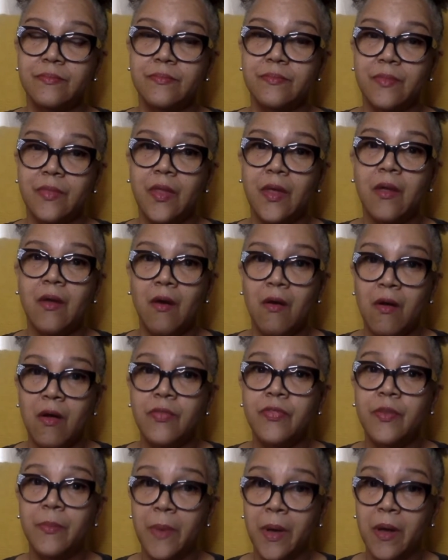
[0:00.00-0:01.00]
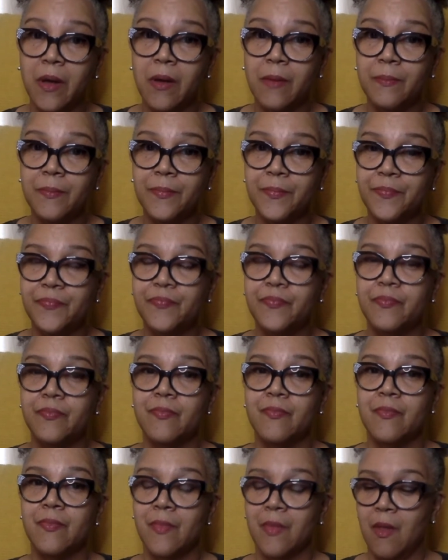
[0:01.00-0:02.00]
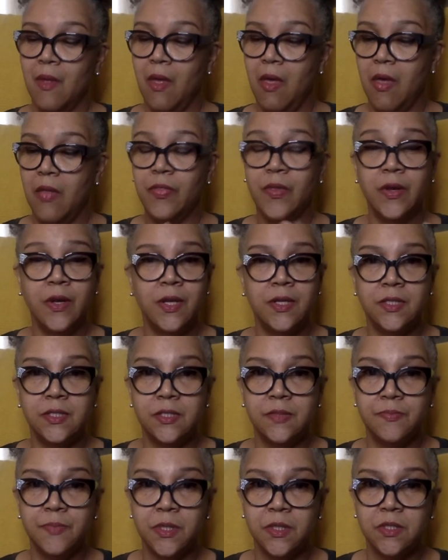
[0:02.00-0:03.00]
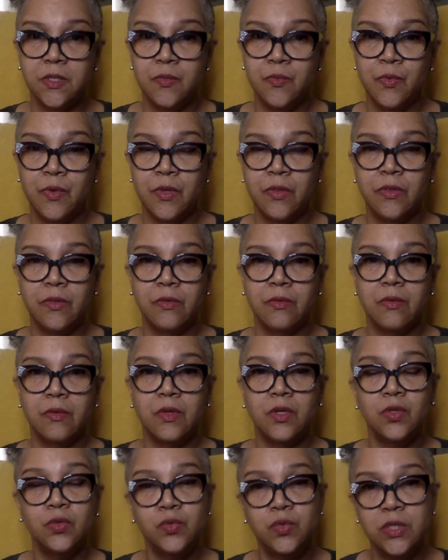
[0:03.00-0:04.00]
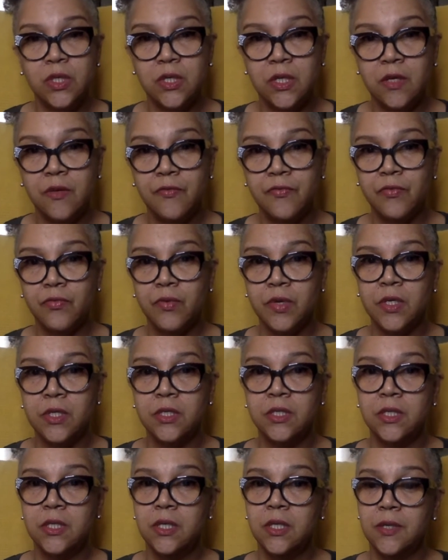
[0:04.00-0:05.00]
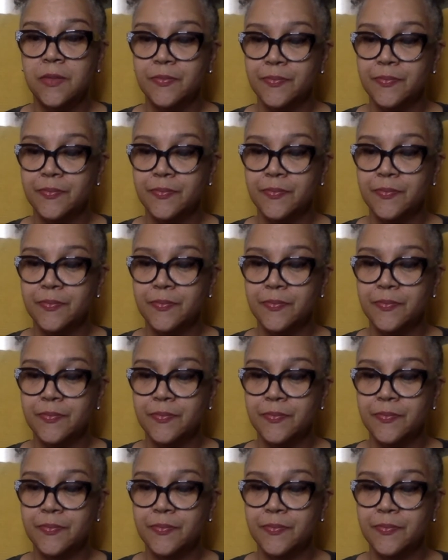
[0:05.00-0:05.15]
They are the bomb. And then I just mix it with loose leaf green tea.